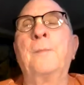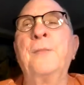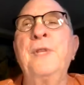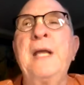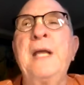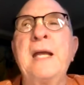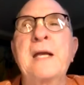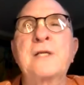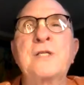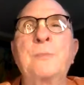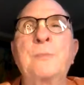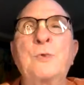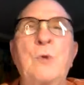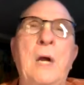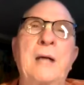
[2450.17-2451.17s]
they
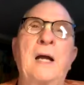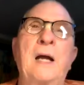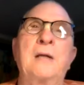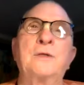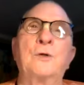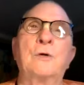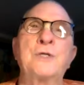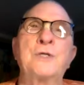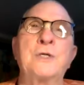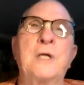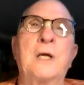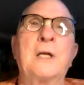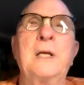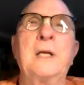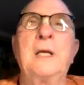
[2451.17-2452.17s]
accept Radha and
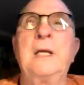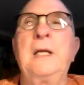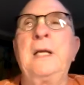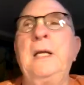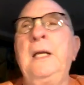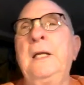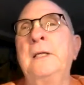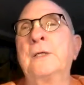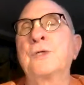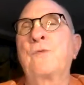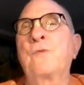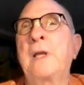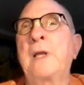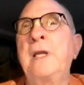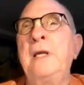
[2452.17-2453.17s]
Krishna in a
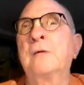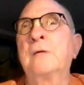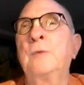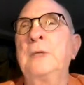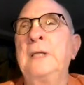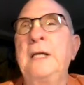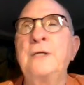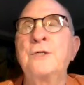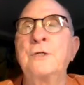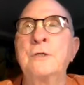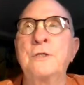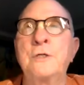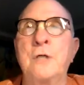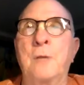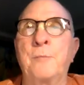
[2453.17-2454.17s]
swakiya
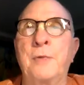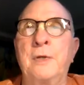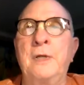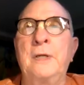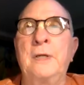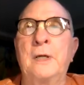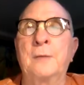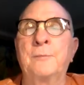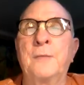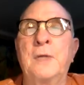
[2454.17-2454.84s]
relationship, in a